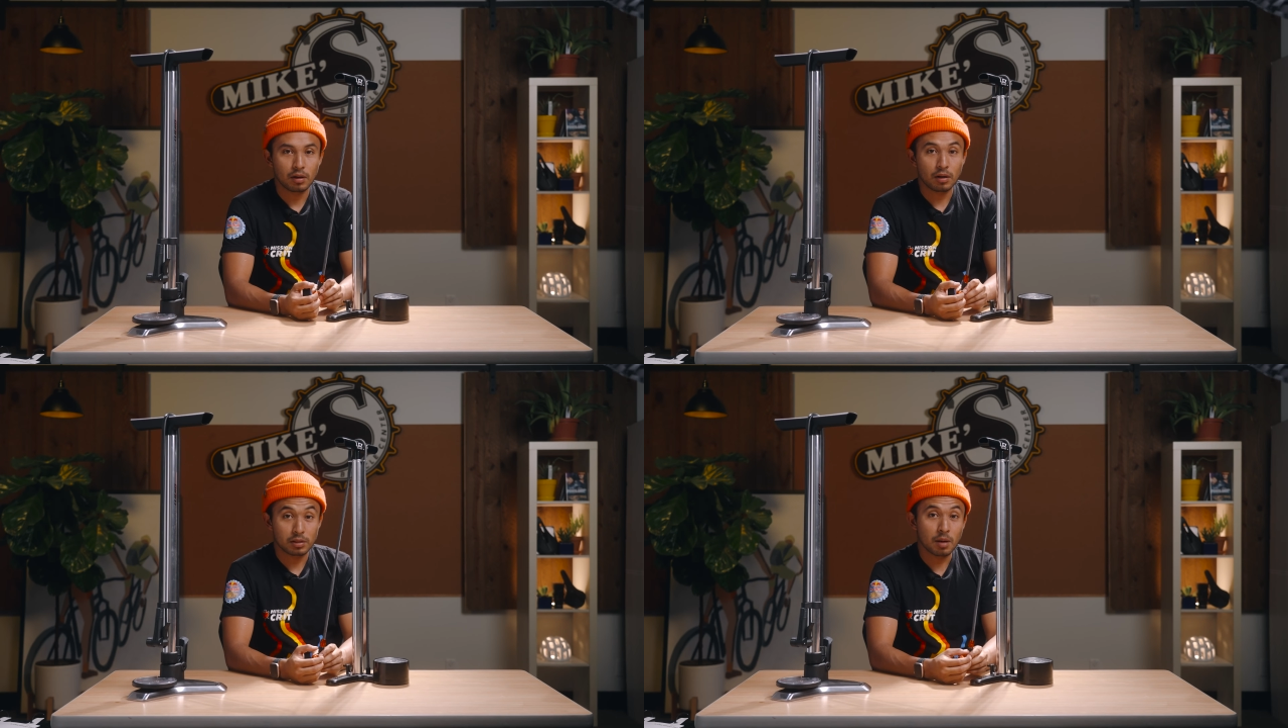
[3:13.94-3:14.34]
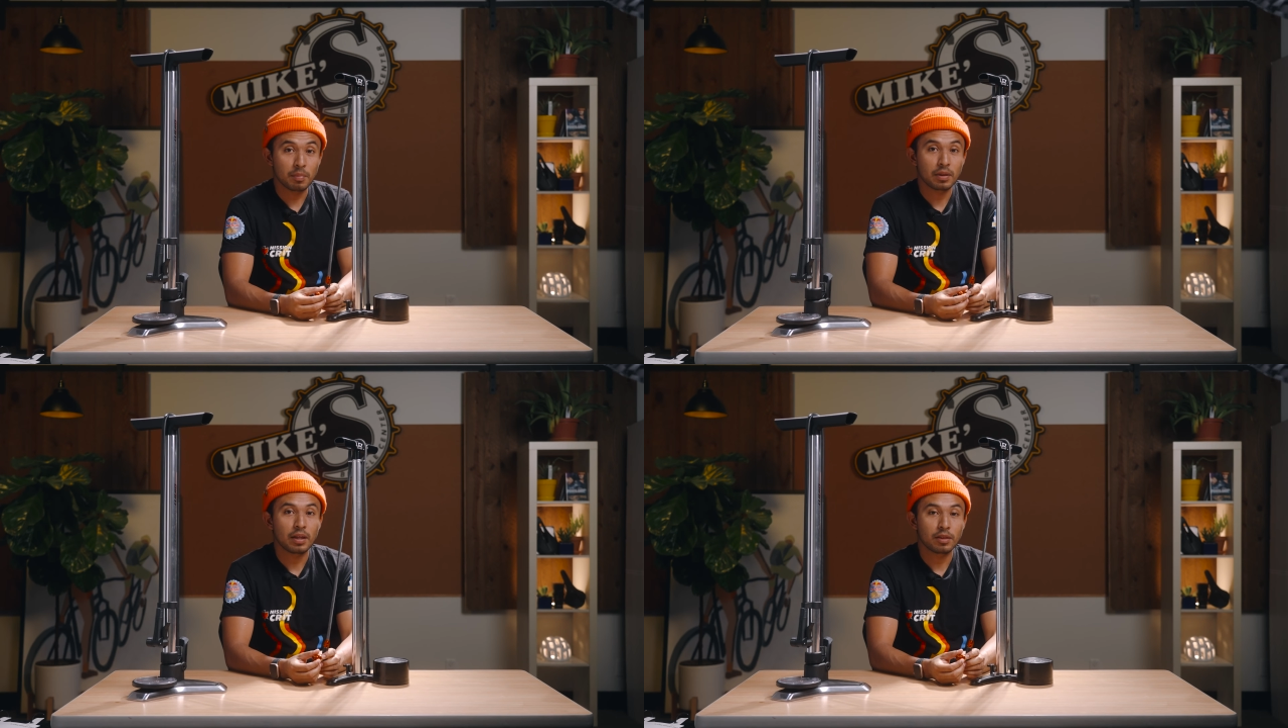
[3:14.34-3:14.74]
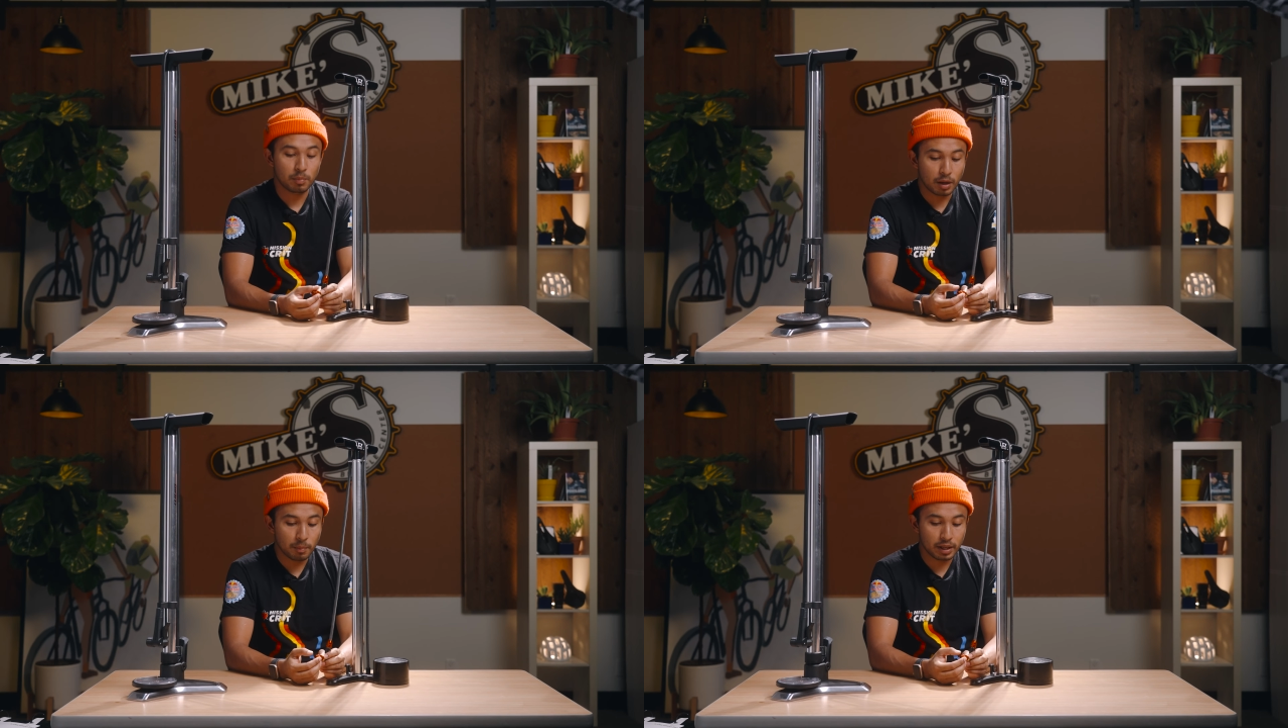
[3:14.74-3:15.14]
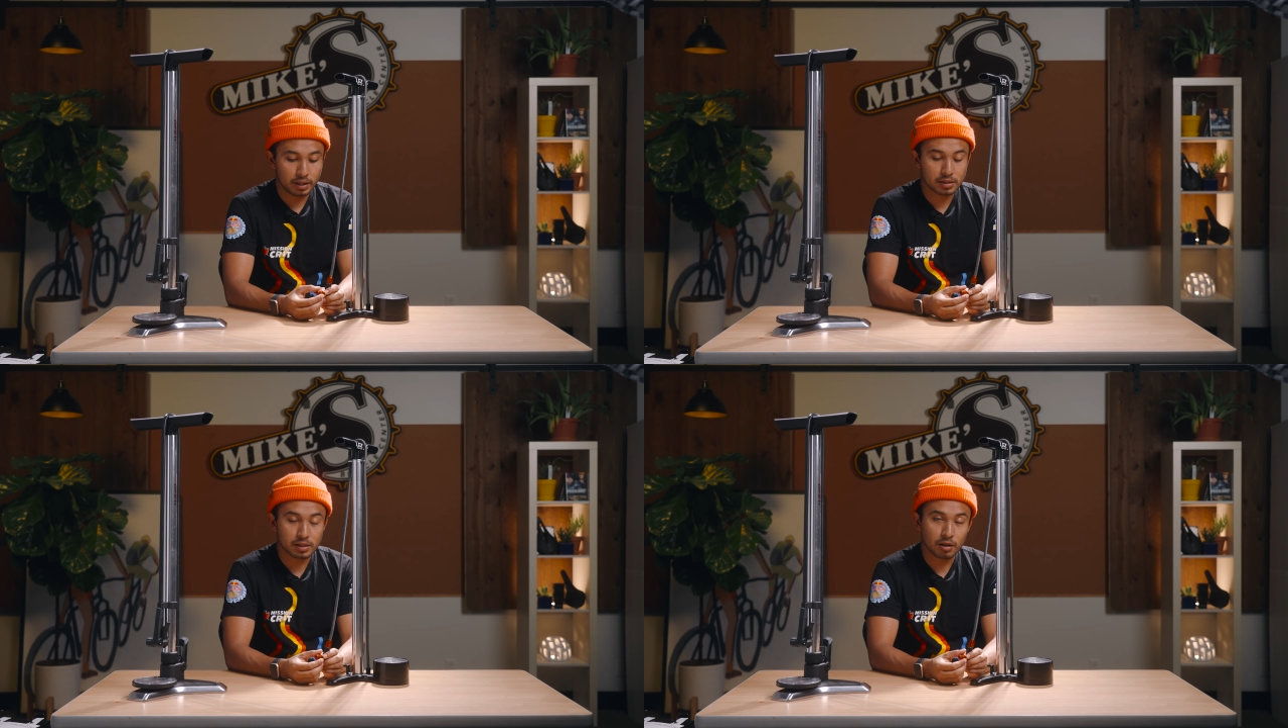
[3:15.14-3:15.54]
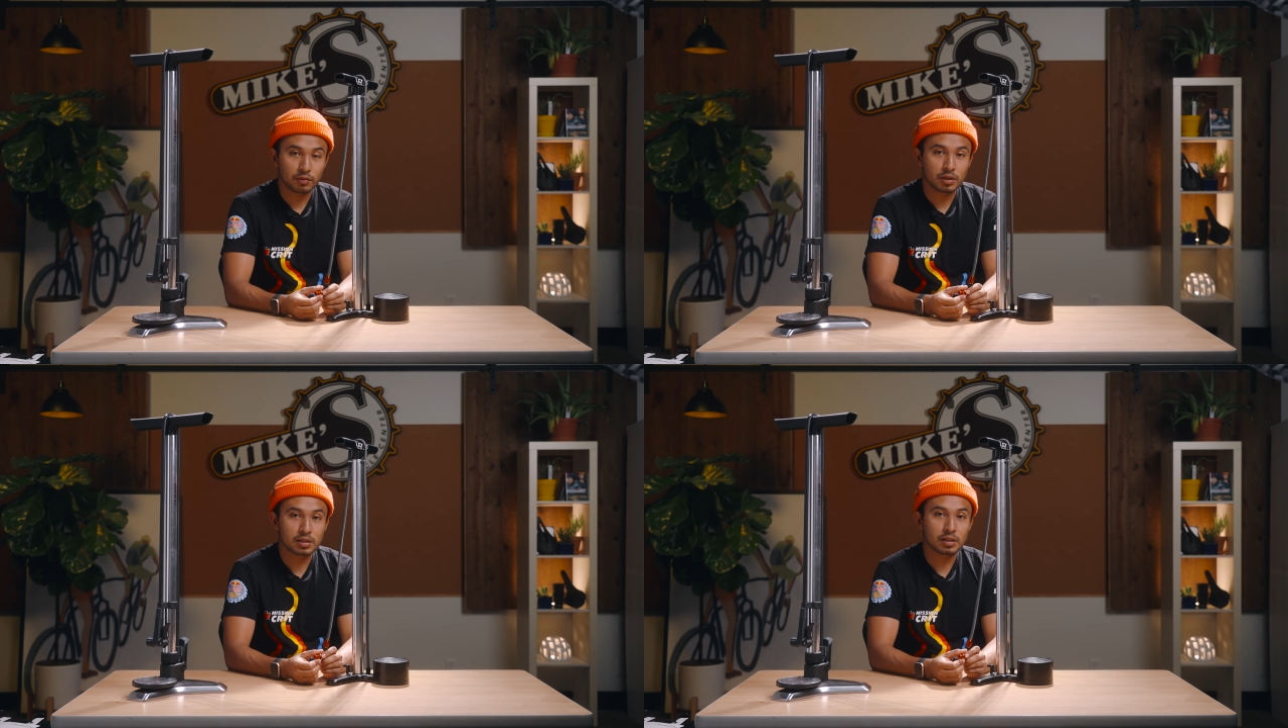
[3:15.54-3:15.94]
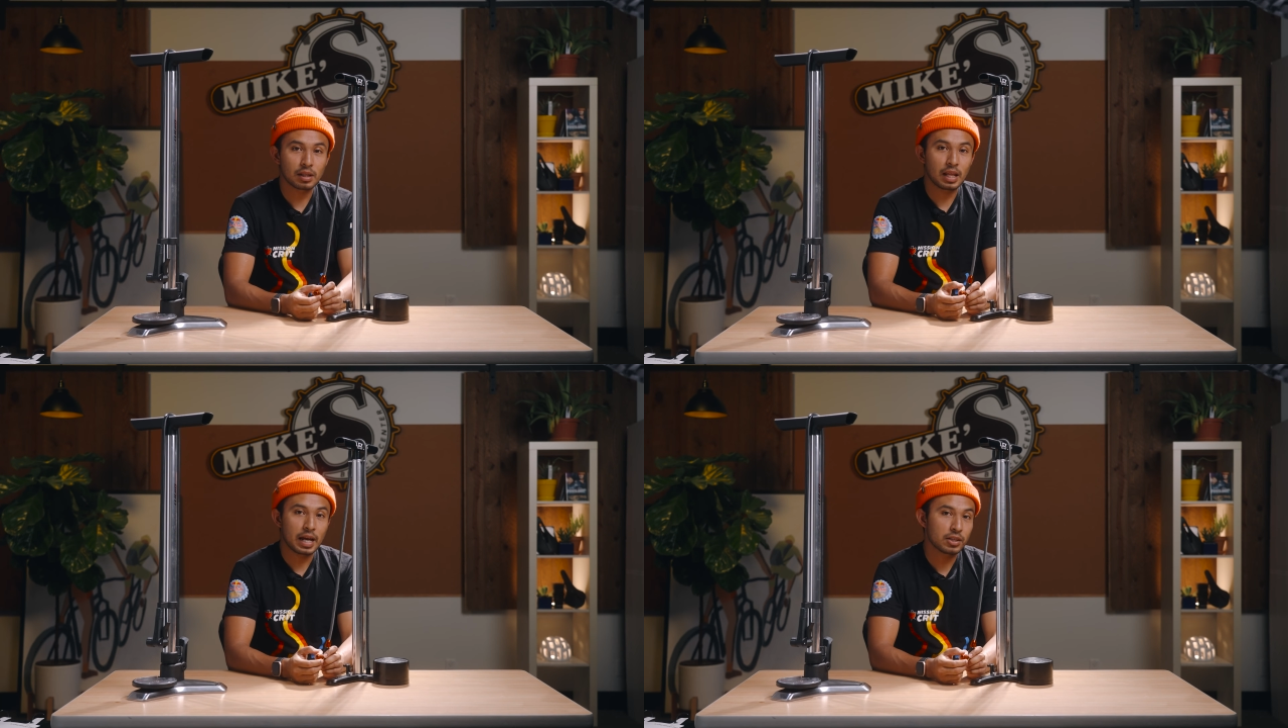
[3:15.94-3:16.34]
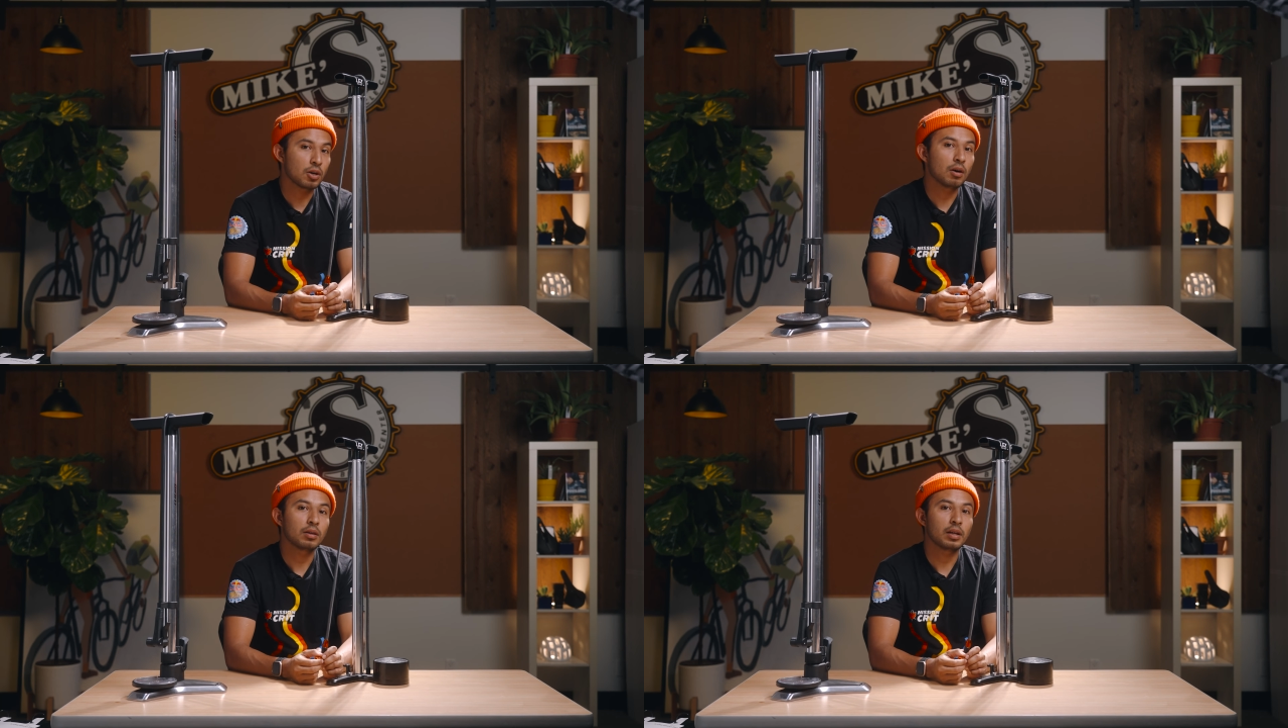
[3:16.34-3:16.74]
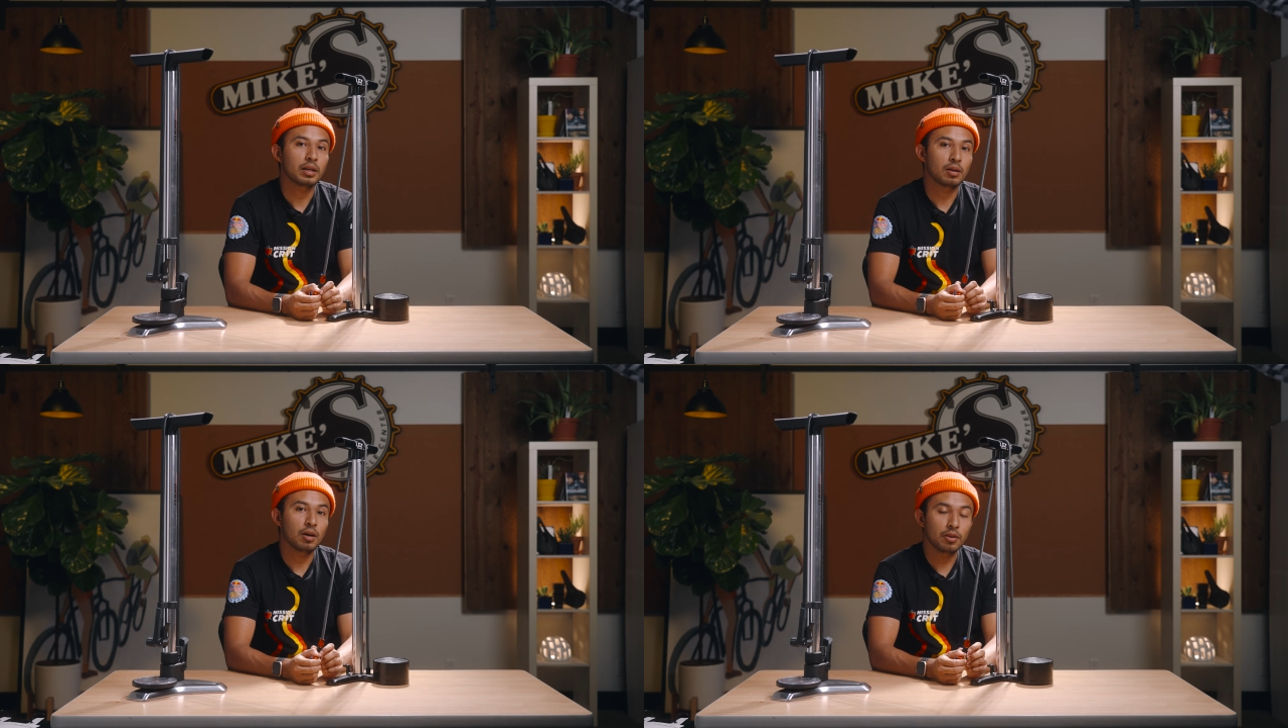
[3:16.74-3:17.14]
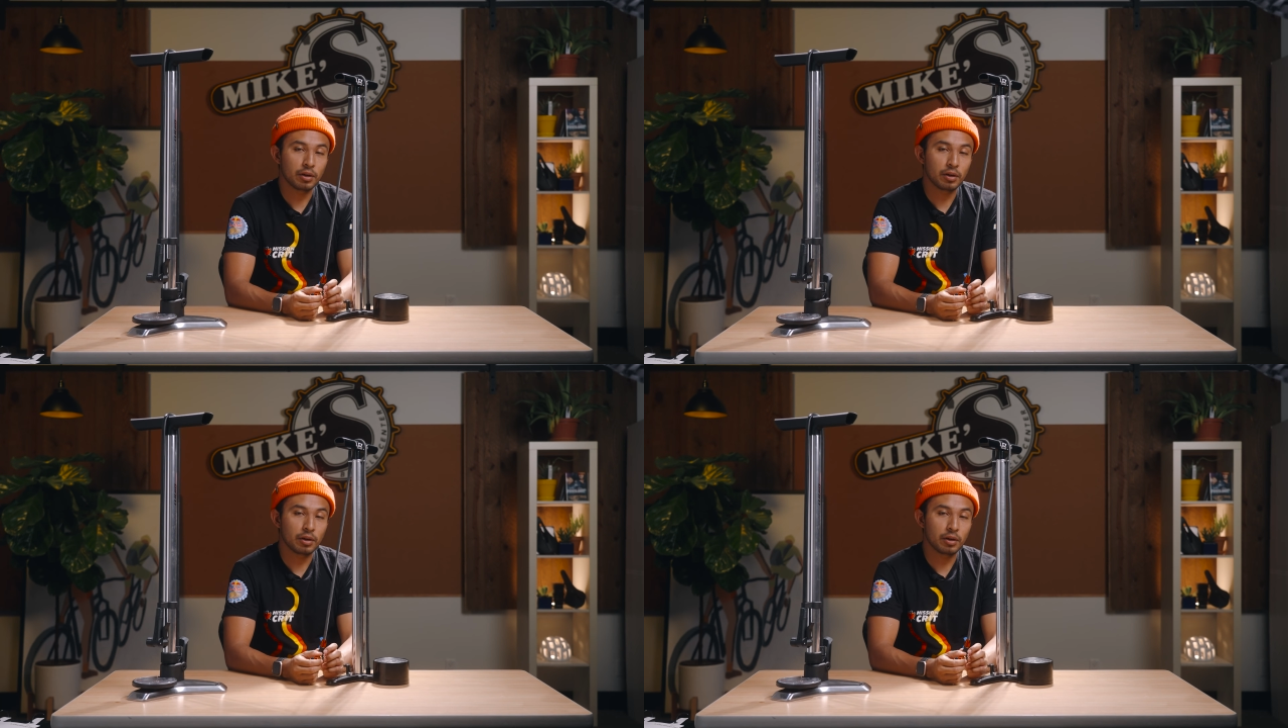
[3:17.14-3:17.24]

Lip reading: On top of that, the pump head itself doesn't latch on like the other